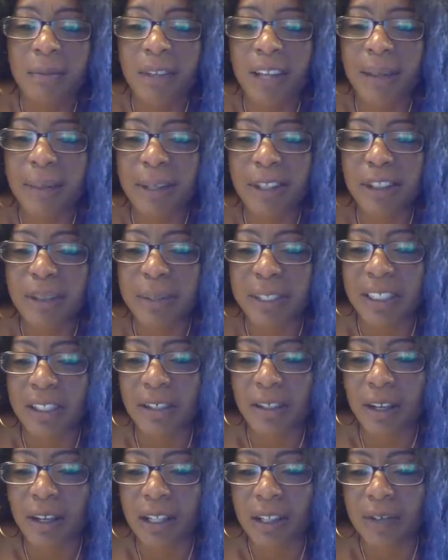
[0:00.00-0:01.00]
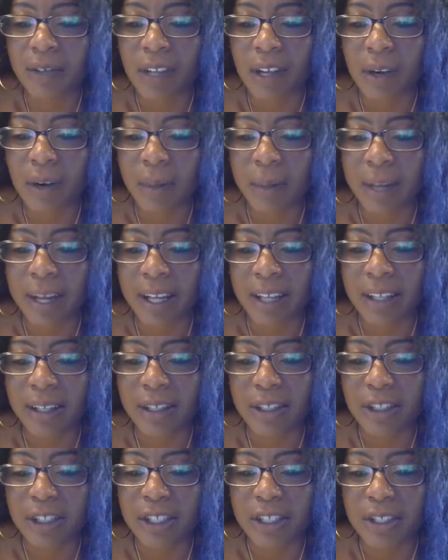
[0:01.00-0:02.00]
I'm actually making cauliflower mac
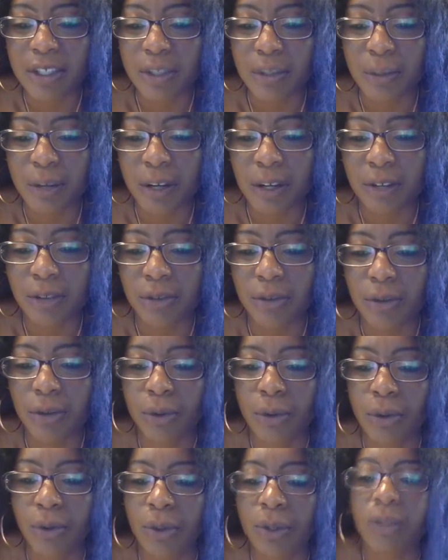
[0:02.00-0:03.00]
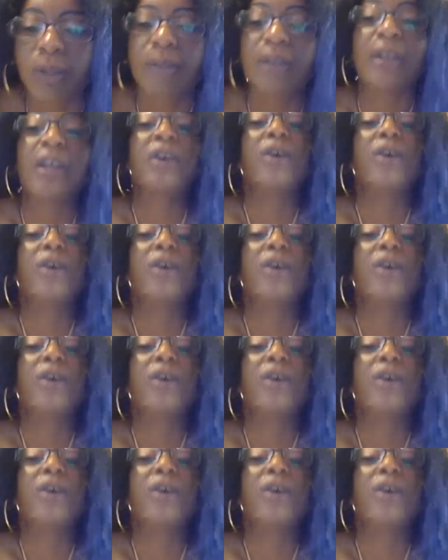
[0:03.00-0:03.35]
and cheese tomorrow. Ooh.